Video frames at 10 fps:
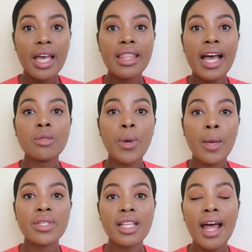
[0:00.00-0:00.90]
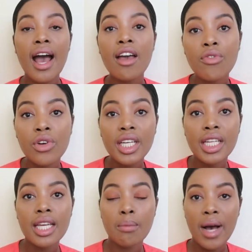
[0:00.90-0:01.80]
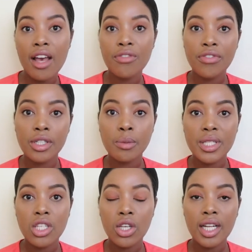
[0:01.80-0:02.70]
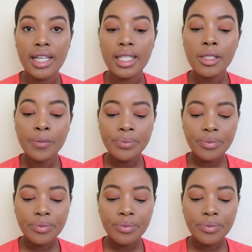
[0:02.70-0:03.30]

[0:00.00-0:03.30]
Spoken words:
And that's papers that I've read in my field particularly.